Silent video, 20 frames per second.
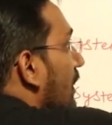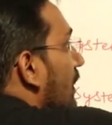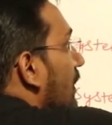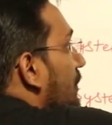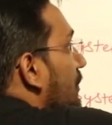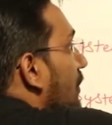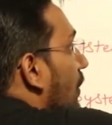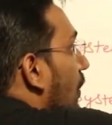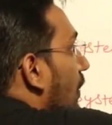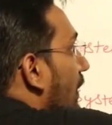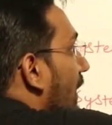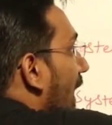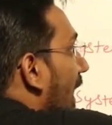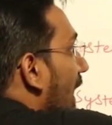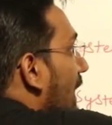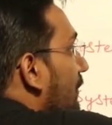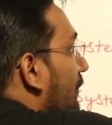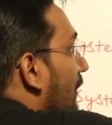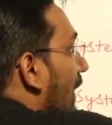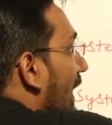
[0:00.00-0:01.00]
So
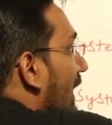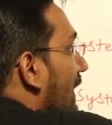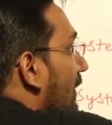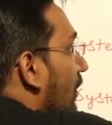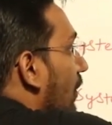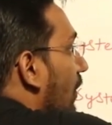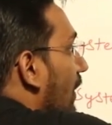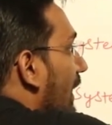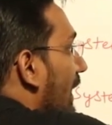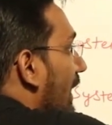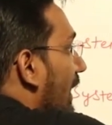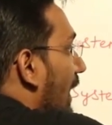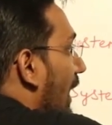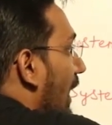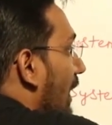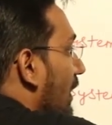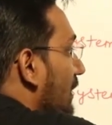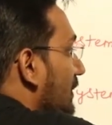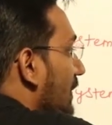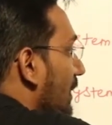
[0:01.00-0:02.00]
okay, if I draw
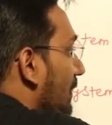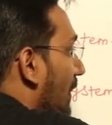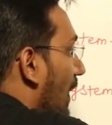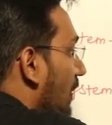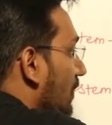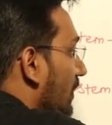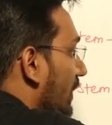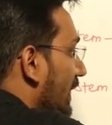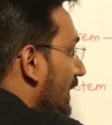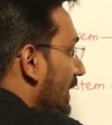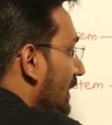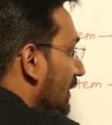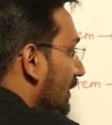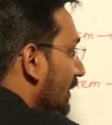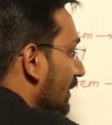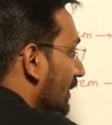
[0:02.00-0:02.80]
another boundary,